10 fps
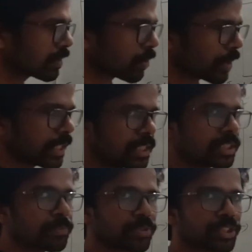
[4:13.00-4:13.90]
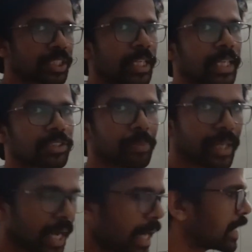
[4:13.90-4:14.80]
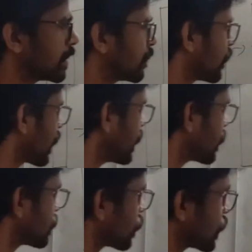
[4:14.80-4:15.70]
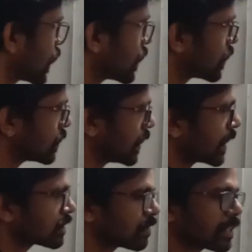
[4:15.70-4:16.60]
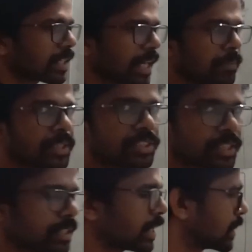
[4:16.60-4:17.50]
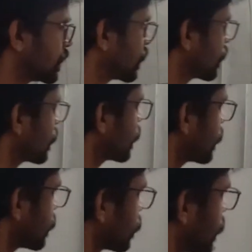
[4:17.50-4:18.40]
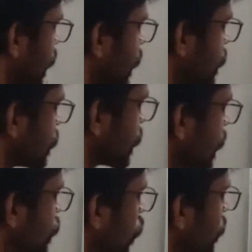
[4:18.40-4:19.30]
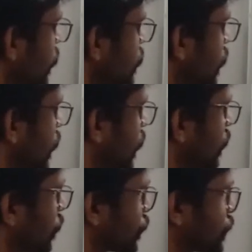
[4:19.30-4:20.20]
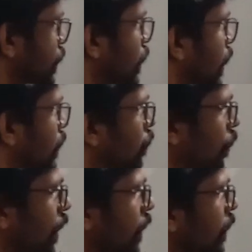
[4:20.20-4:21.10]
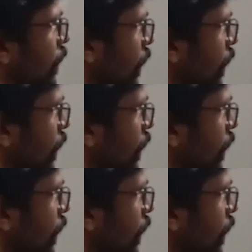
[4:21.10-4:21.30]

So each position has to be identified so that the next word can be generated. So that job is done in positional encoding.